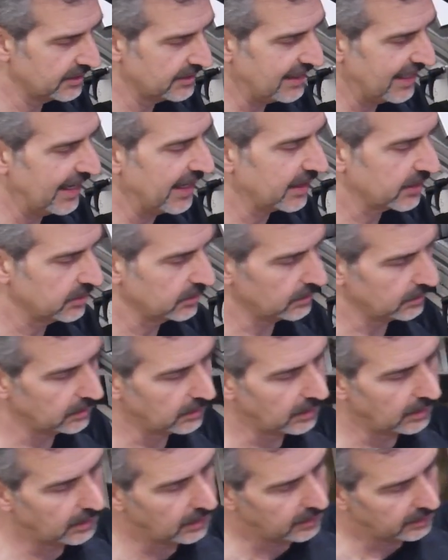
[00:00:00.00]
tactile
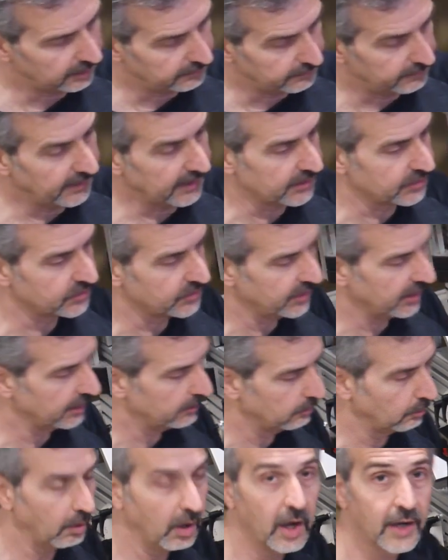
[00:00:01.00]
effects
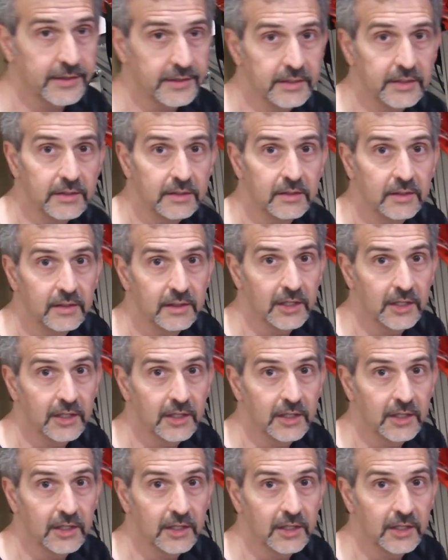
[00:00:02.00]
that Rodney